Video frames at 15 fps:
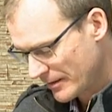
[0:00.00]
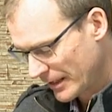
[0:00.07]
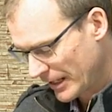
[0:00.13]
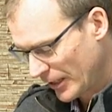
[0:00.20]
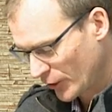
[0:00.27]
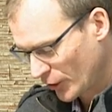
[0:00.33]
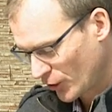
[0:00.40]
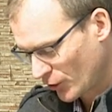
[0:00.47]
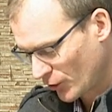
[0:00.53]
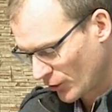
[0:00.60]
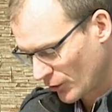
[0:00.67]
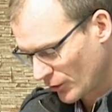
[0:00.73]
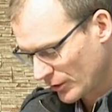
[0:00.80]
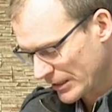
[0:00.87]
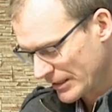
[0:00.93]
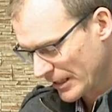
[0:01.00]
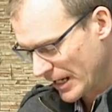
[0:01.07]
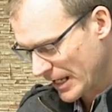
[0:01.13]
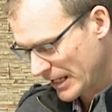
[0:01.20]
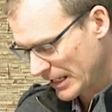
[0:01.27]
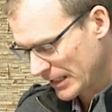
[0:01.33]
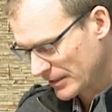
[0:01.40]
that had occurred in the
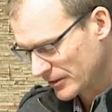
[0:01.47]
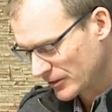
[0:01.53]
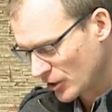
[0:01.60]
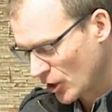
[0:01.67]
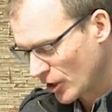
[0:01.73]
land.